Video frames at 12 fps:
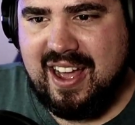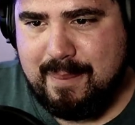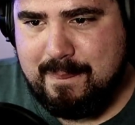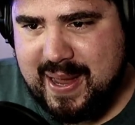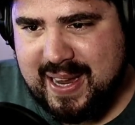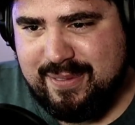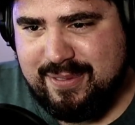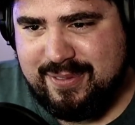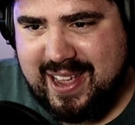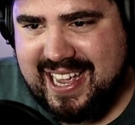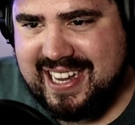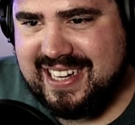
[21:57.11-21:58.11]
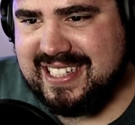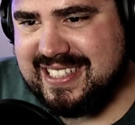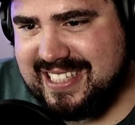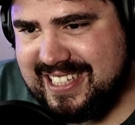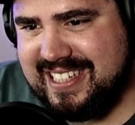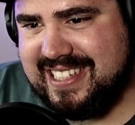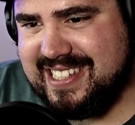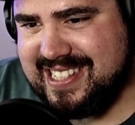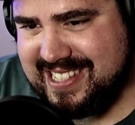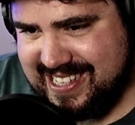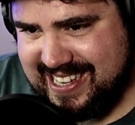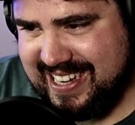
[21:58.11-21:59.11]
A big fan
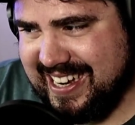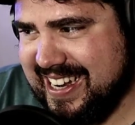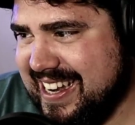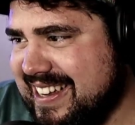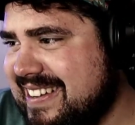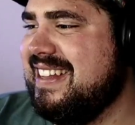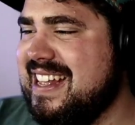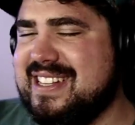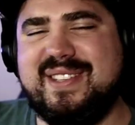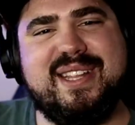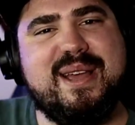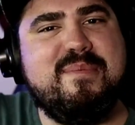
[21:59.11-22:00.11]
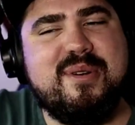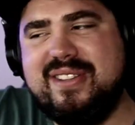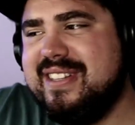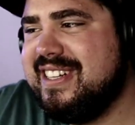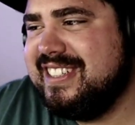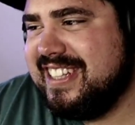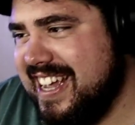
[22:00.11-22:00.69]
TC. That's what they put in their